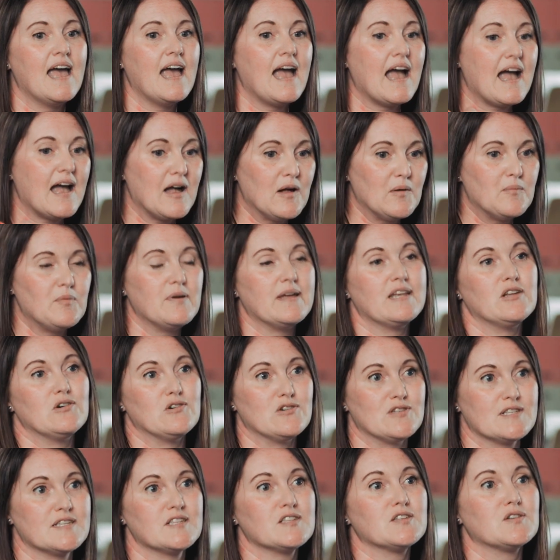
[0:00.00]
helping
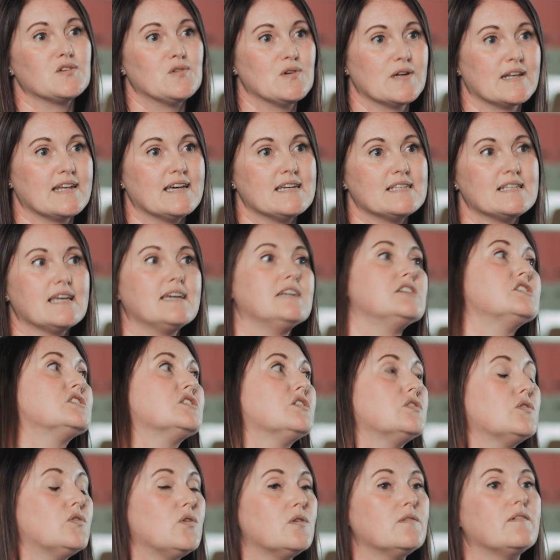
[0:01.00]
us as an organisation
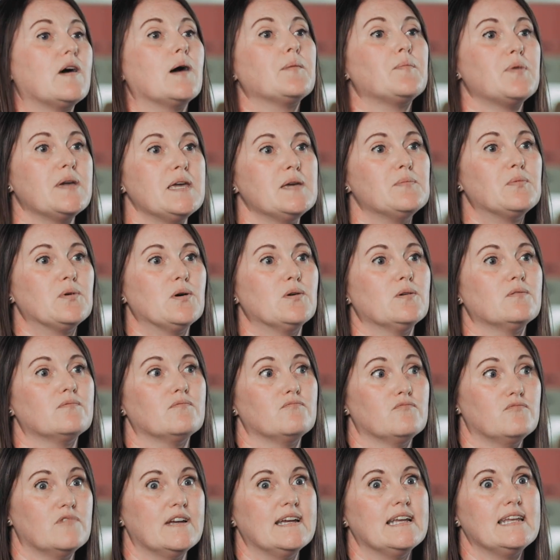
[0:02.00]
and all of our people
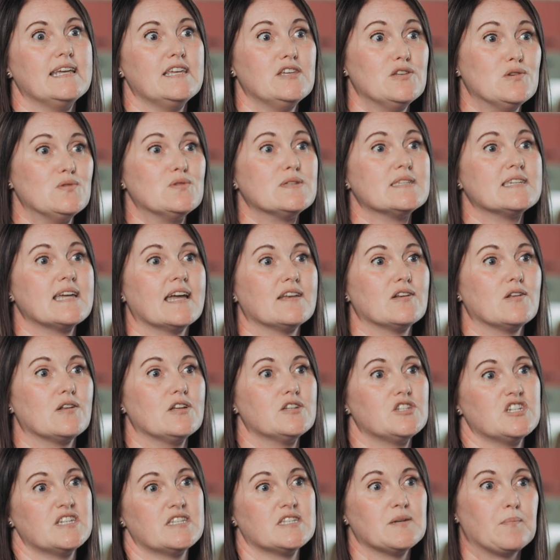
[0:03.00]
really use
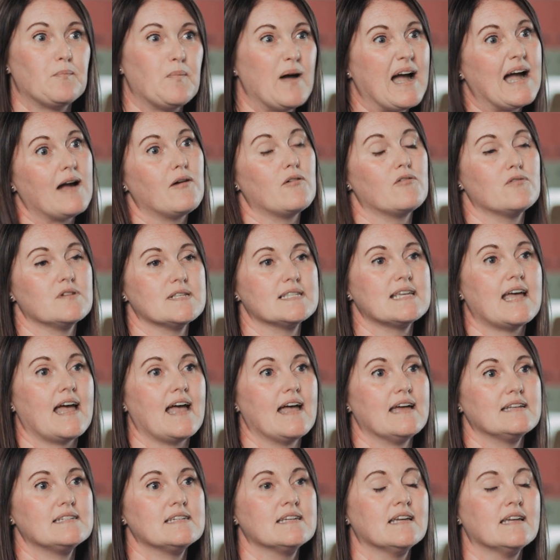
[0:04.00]
technology to power us
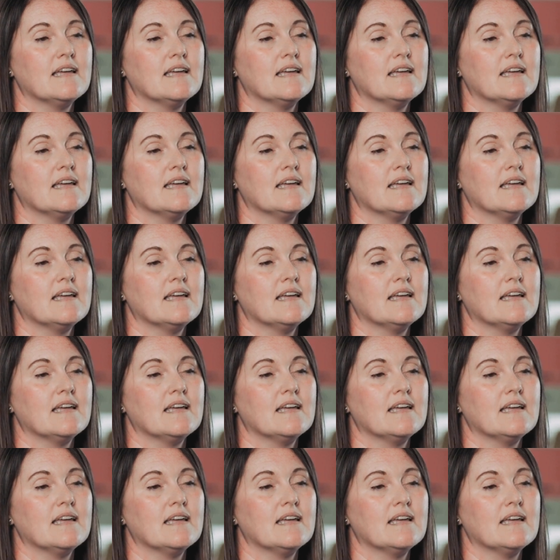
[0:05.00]
ahead.